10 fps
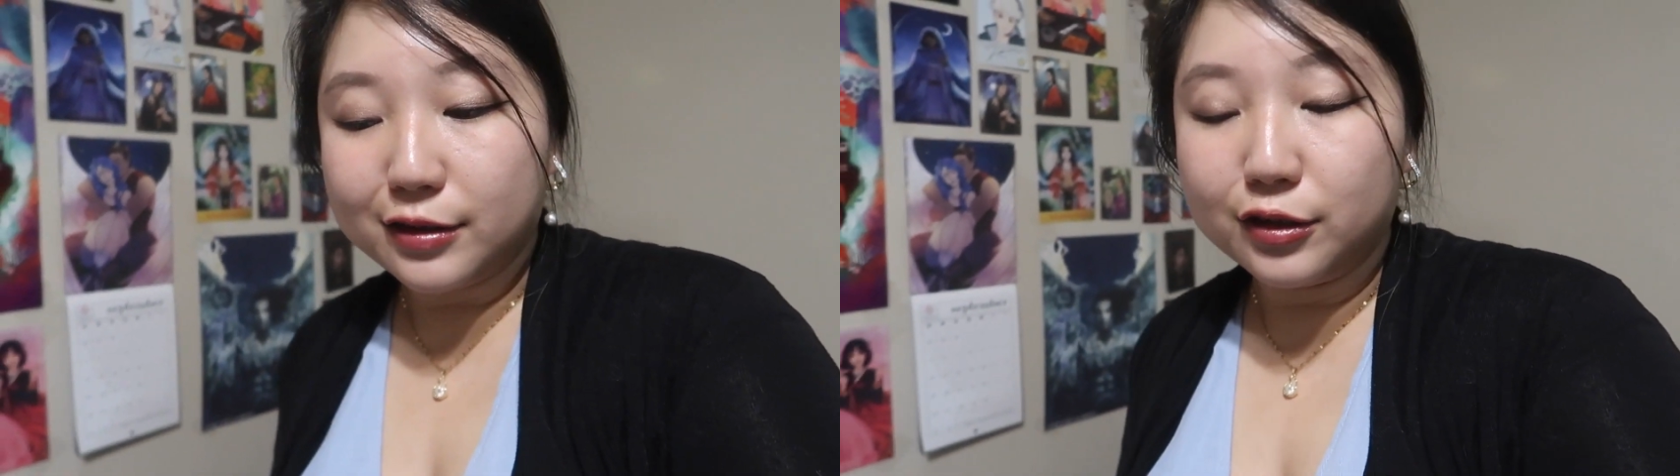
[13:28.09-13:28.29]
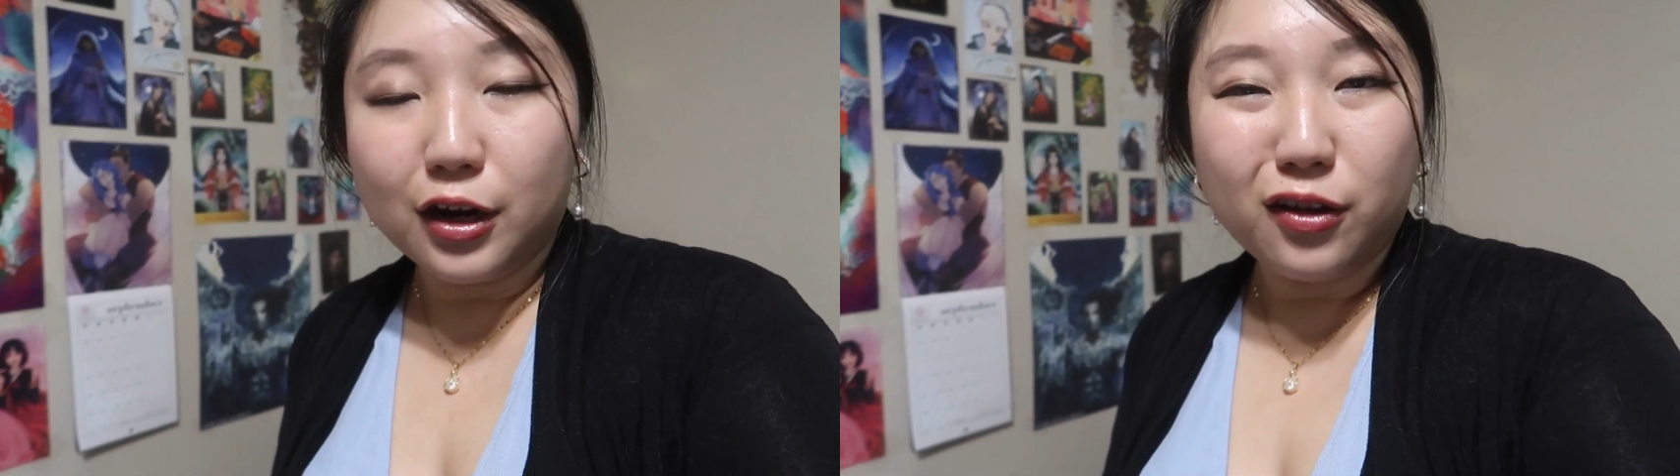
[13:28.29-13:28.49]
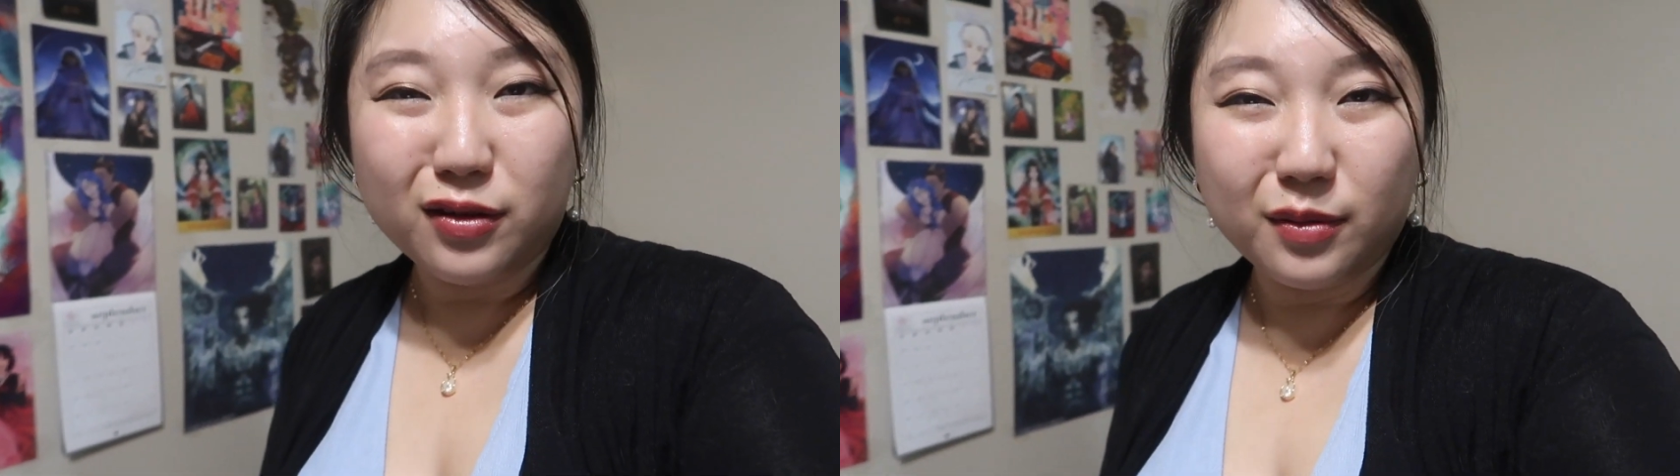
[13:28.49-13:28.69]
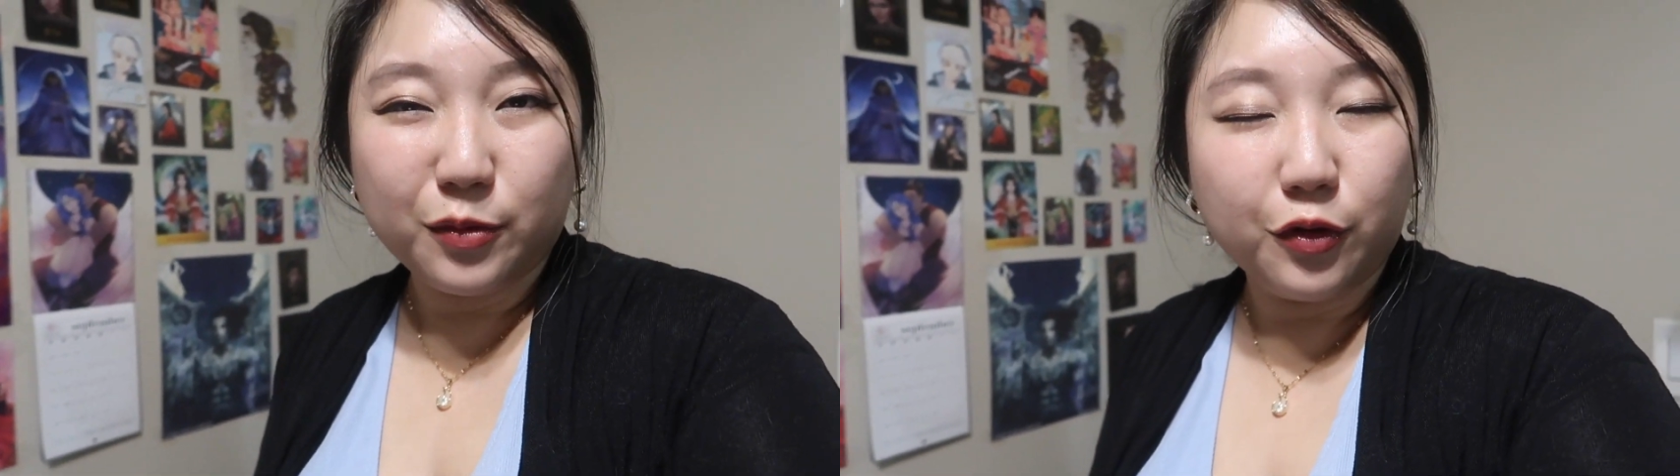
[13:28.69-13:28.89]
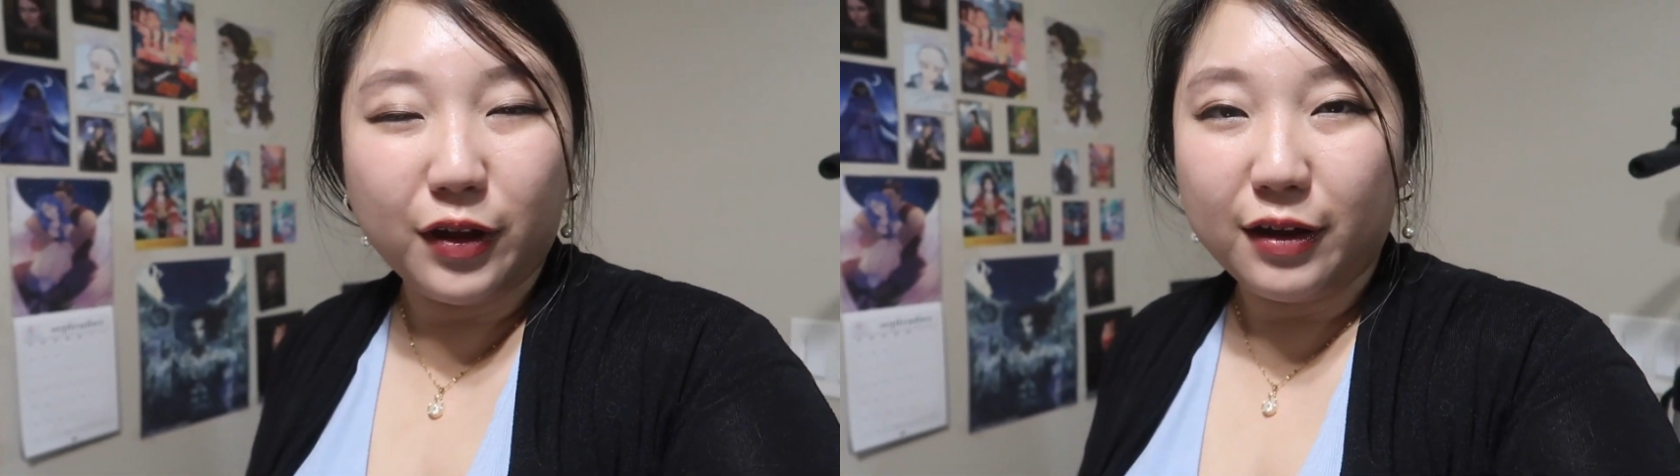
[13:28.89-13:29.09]
so they're on some
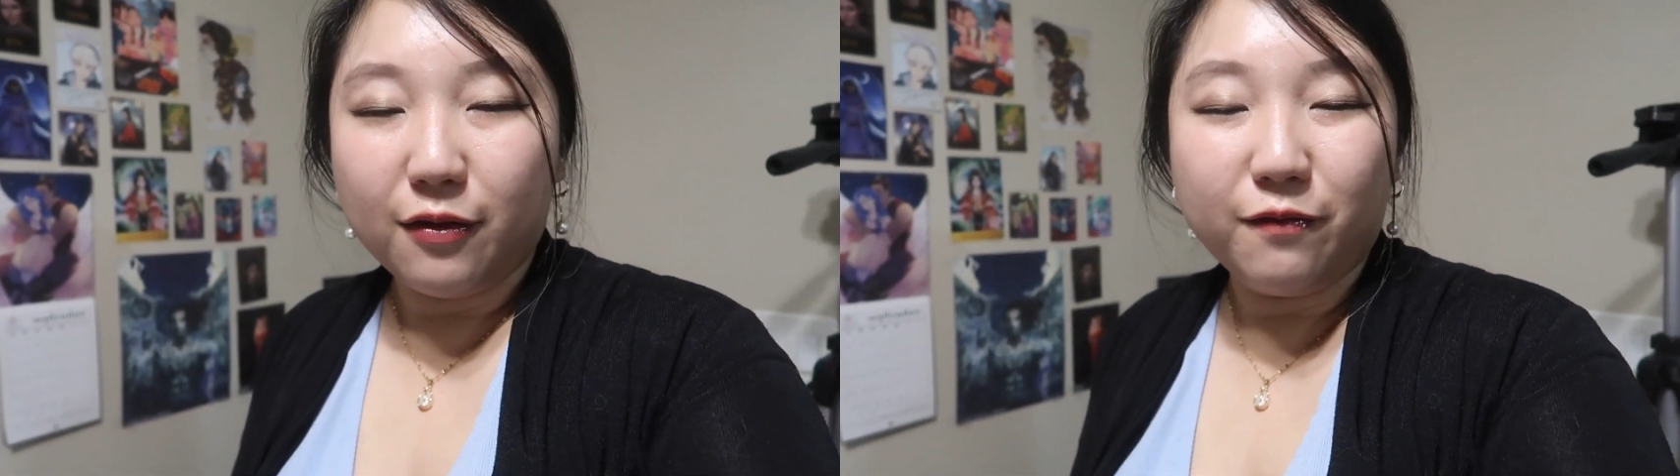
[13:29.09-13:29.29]
sort of like